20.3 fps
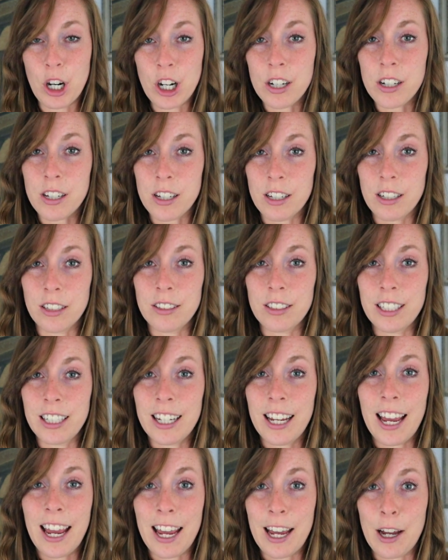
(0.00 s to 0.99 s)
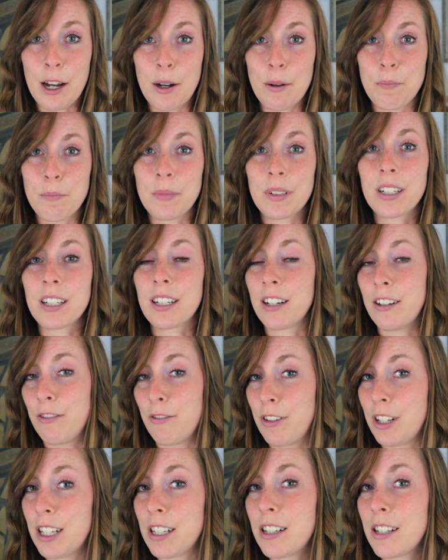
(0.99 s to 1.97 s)
personally am
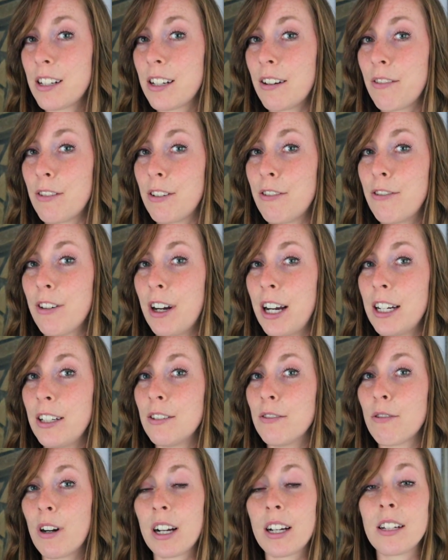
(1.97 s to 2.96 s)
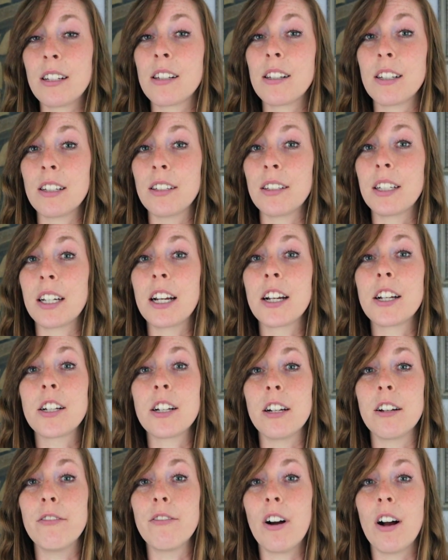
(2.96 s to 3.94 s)
convinced of the final
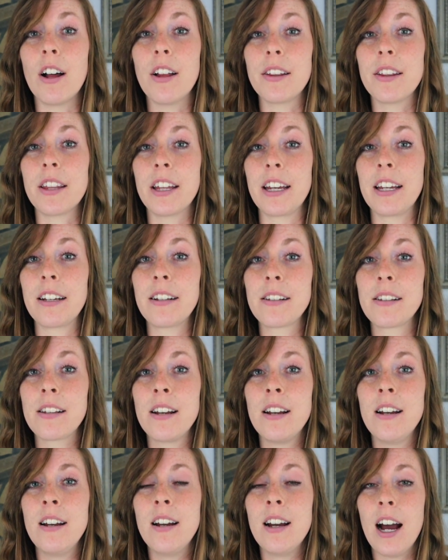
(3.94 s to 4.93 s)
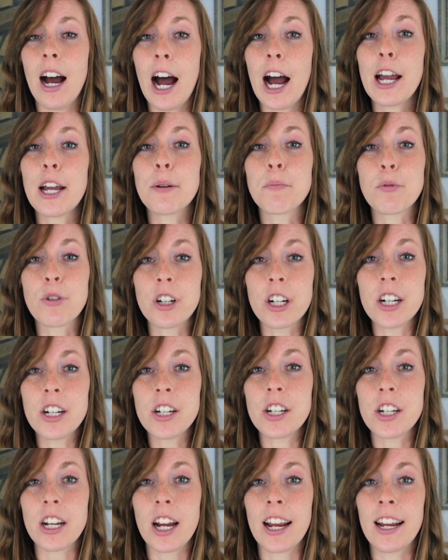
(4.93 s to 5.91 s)
reconciliation of all things, I
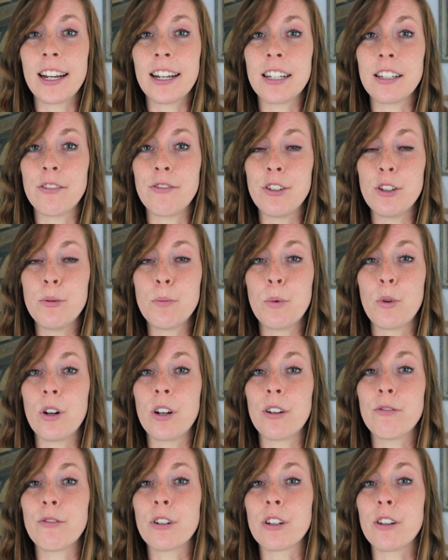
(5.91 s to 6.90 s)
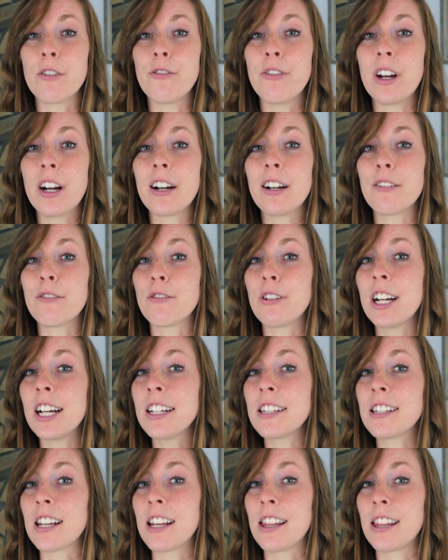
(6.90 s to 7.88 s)
appreciate his viewpoint for the very
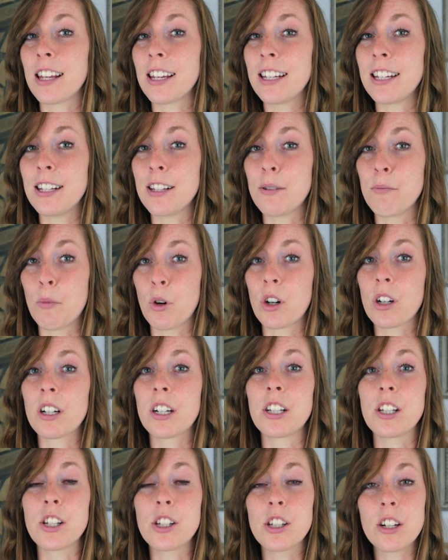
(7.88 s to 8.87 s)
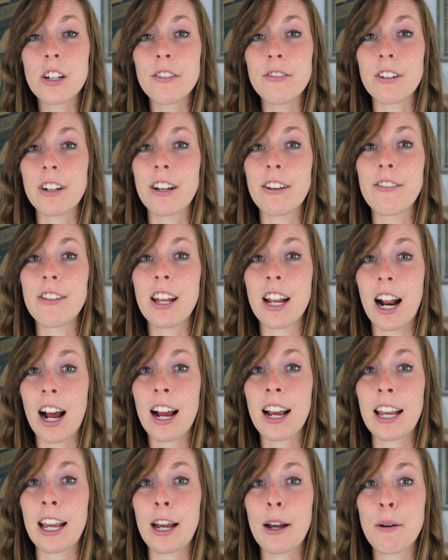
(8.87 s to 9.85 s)
reason that he's more conservative than
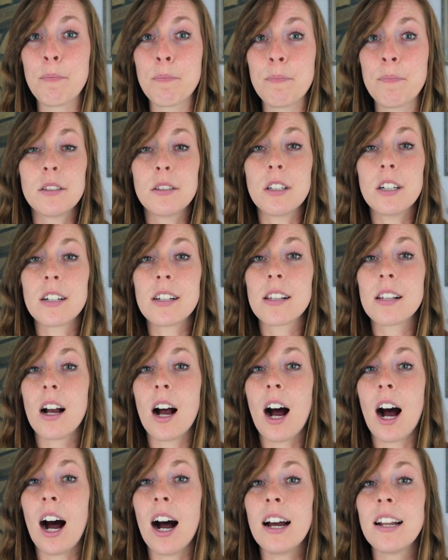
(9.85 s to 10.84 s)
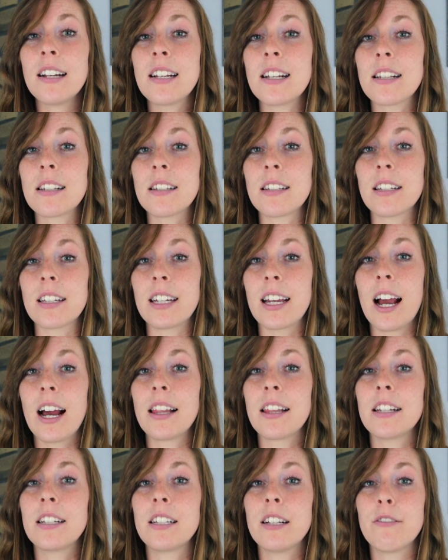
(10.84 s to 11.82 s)
I am. He looks honestly
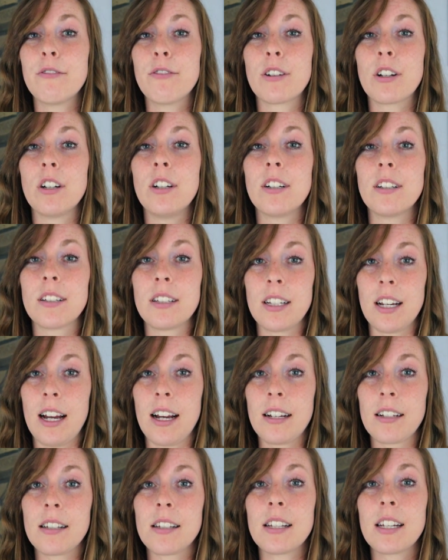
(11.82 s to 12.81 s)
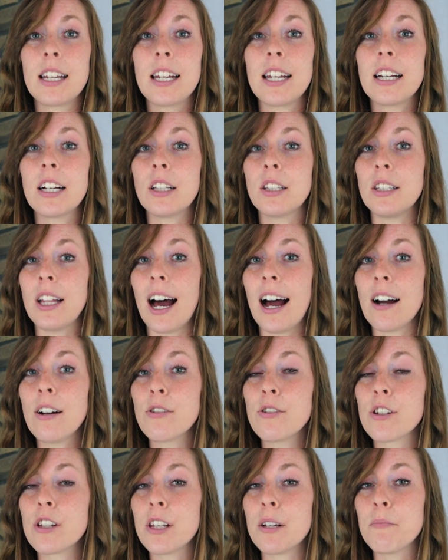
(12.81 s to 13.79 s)
at the difficult texts, he
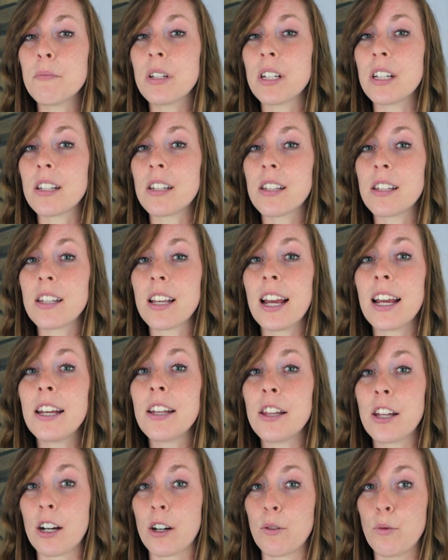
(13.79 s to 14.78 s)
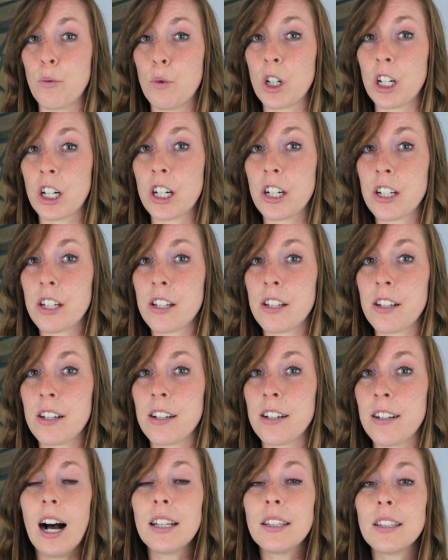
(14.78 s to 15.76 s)
allows them to say their
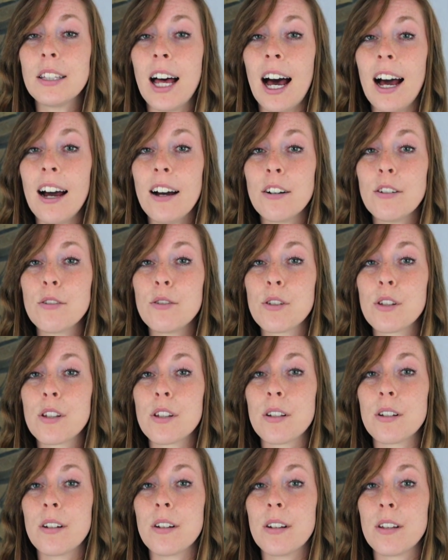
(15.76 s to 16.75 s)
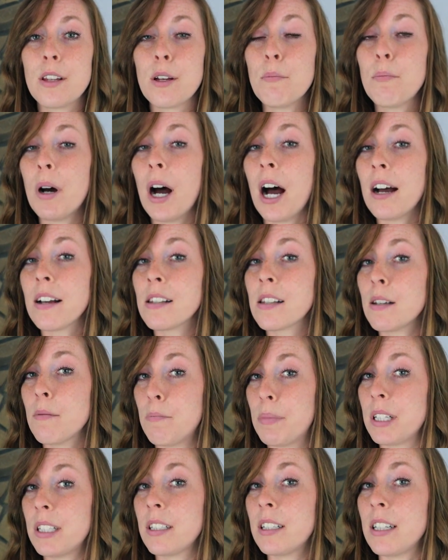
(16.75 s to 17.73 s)
worst, allows the
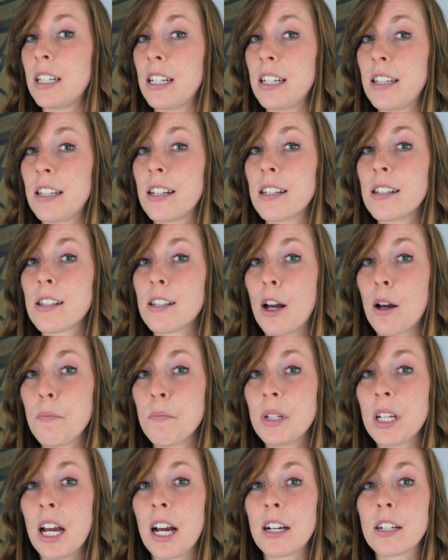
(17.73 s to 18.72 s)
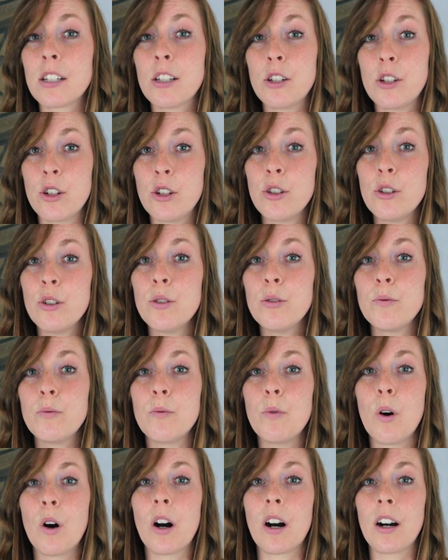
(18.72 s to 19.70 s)
possibility that some texts do
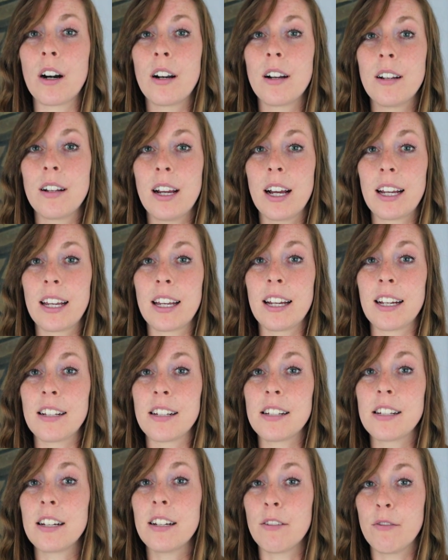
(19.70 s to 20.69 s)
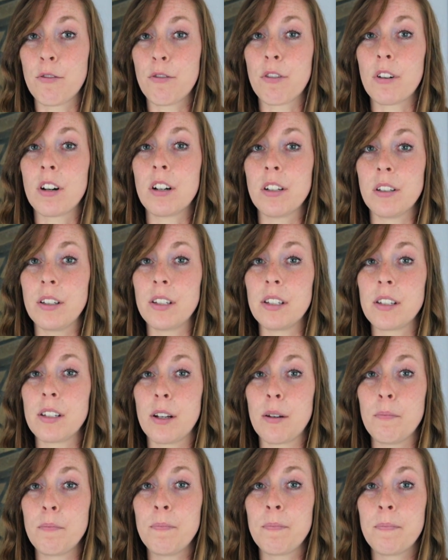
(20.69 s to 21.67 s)
warn against
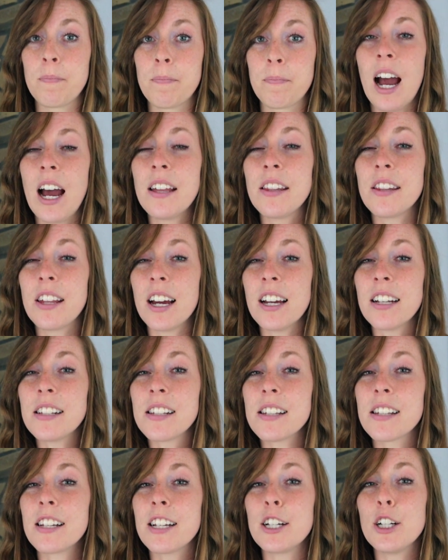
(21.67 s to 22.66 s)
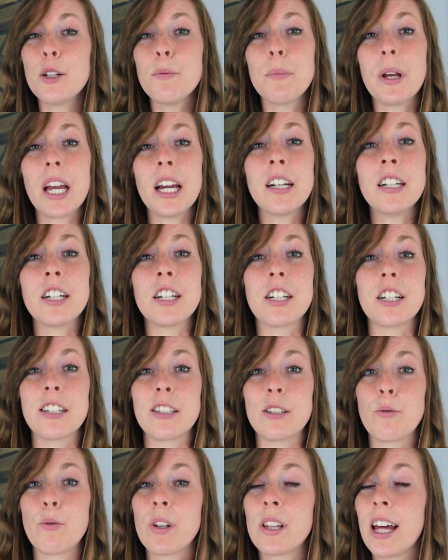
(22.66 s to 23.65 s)
infernalism, and then still
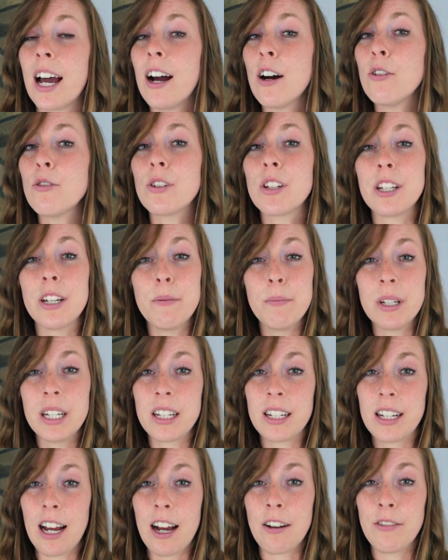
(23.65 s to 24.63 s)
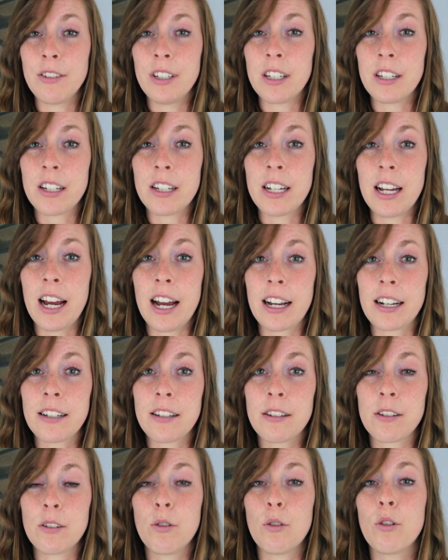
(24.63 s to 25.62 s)
manages, without dimming down these
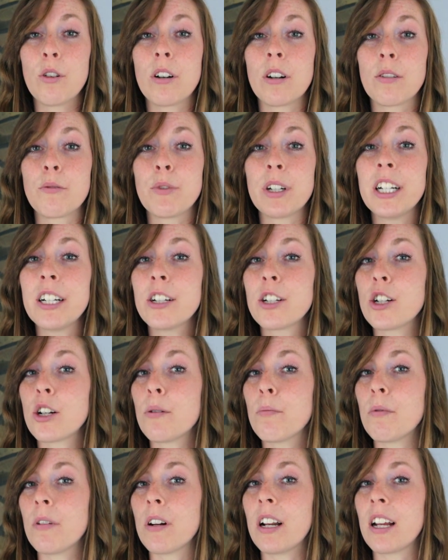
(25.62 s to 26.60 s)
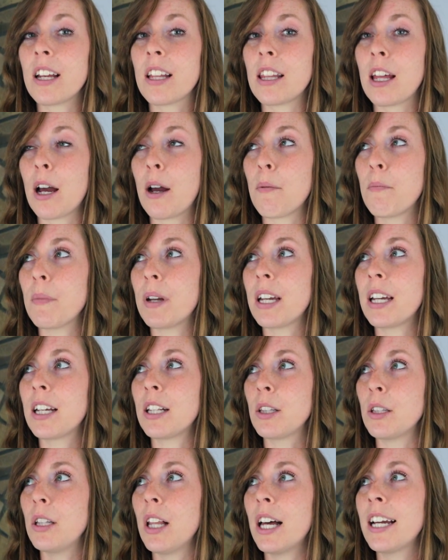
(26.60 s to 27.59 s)
texts or reinterpreting them
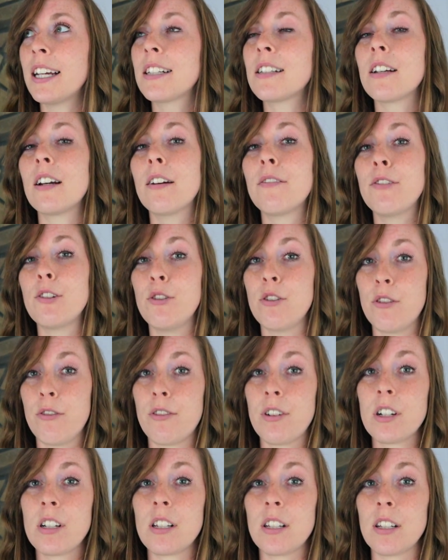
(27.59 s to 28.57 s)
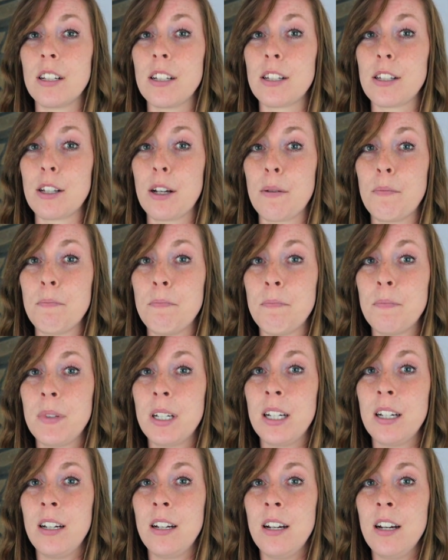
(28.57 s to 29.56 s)
in light of universalism,
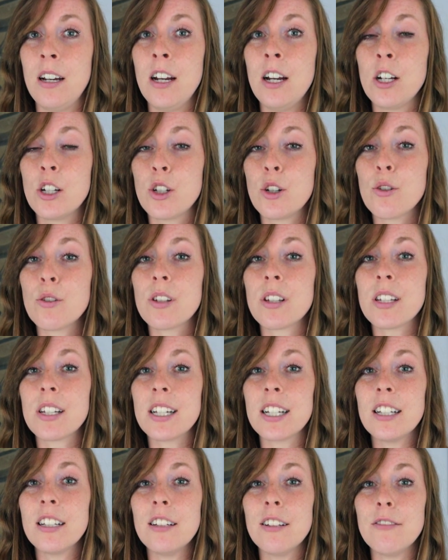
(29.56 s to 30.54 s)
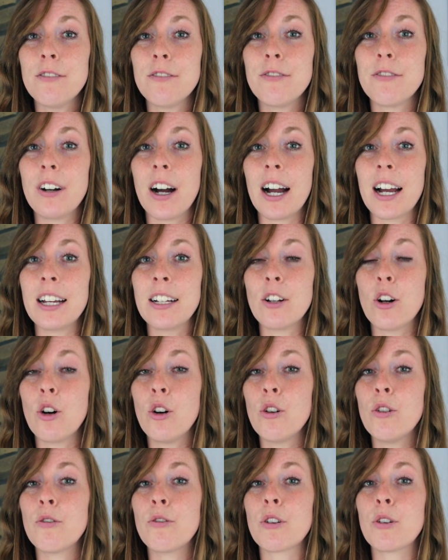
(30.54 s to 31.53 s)
to still find
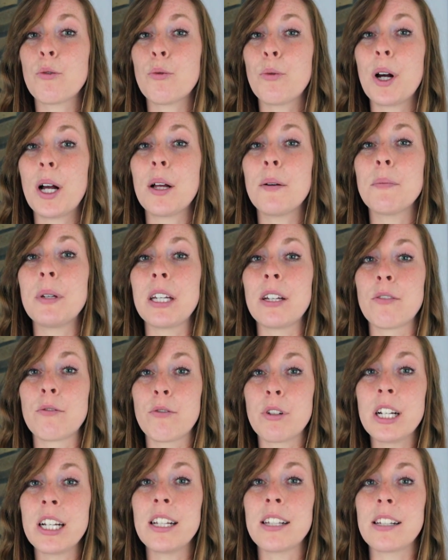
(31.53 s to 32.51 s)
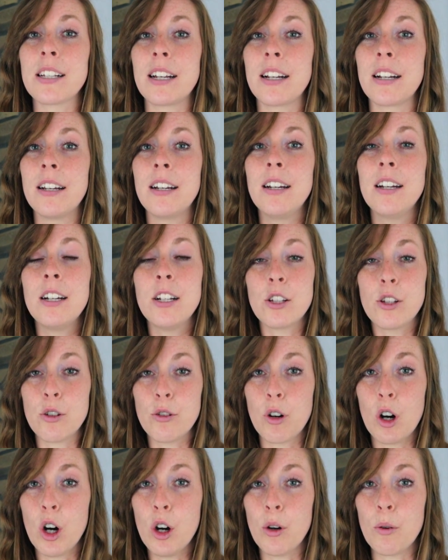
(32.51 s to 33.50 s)
overwhelming reason
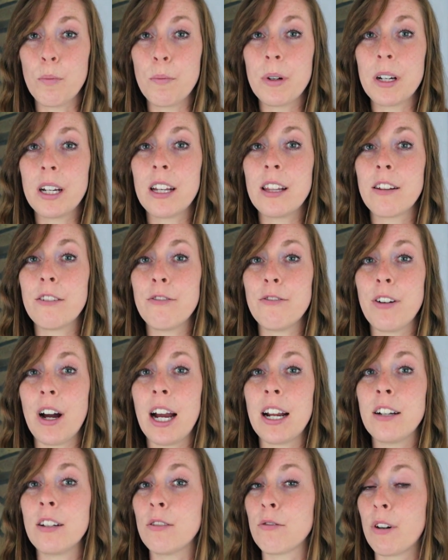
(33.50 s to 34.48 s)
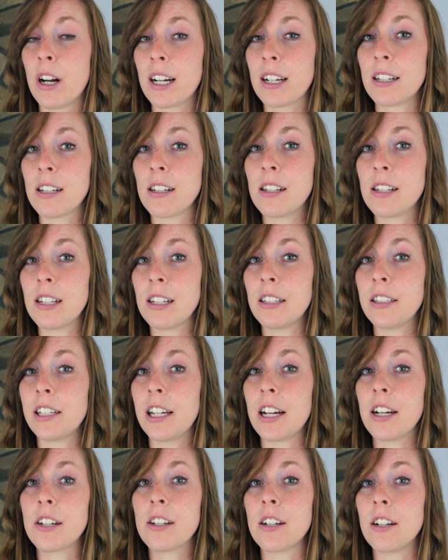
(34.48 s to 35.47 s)
to hope in the final
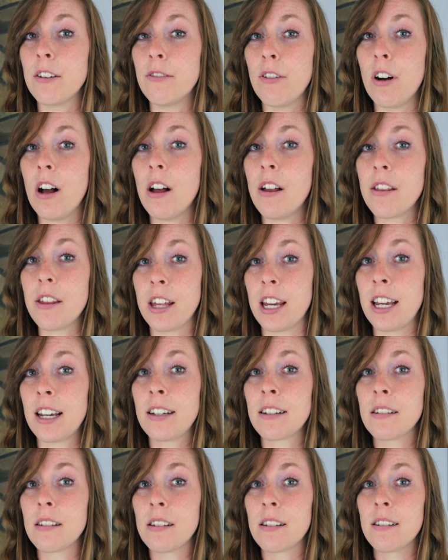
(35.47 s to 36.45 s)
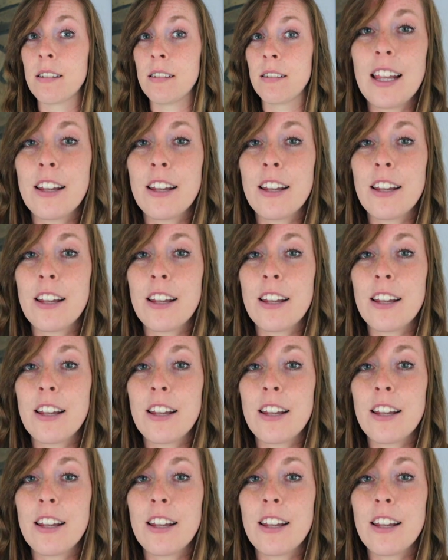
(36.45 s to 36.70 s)
reconciliation of all things.